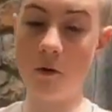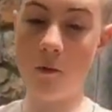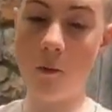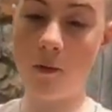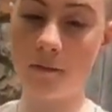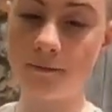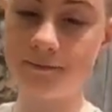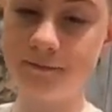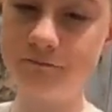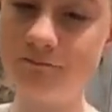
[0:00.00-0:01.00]
The texture's
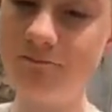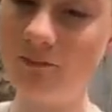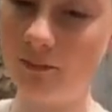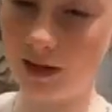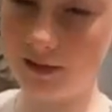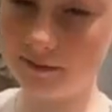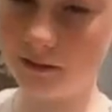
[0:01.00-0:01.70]
okay, and the taste will be